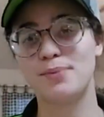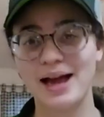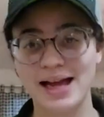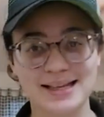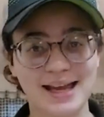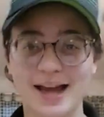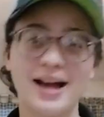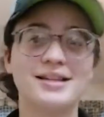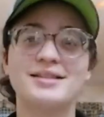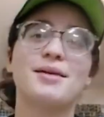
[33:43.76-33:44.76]
probably has like
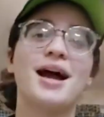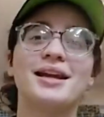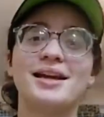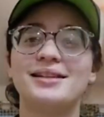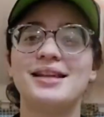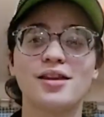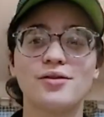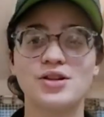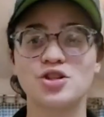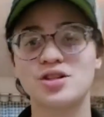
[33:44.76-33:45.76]
some kind of
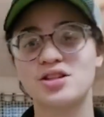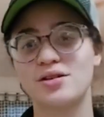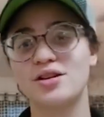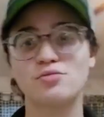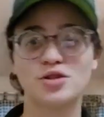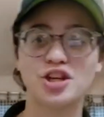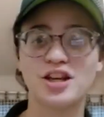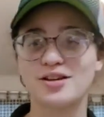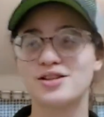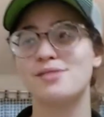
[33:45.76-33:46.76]
television series where she
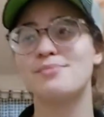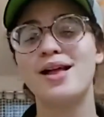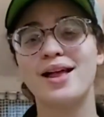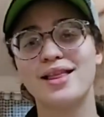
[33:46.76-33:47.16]
kills them,